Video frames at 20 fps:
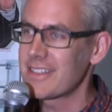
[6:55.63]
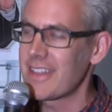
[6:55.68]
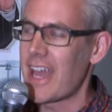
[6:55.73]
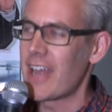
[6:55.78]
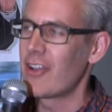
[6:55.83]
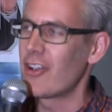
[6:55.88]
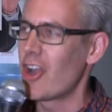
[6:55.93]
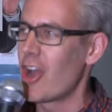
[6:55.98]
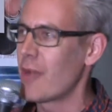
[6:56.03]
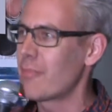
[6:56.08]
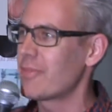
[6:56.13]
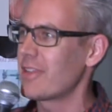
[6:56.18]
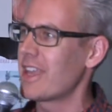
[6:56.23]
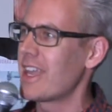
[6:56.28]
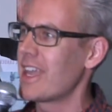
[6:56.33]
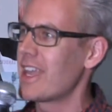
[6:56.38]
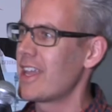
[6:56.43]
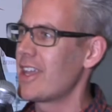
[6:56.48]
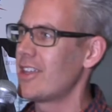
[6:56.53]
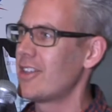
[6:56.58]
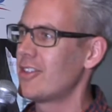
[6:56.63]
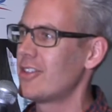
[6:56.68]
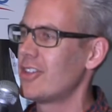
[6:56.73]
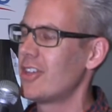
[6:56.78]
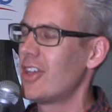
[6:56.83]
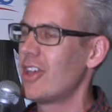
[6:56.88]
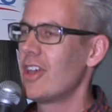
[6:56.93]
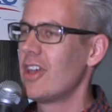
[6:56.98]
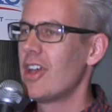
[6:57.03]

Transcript: that are up in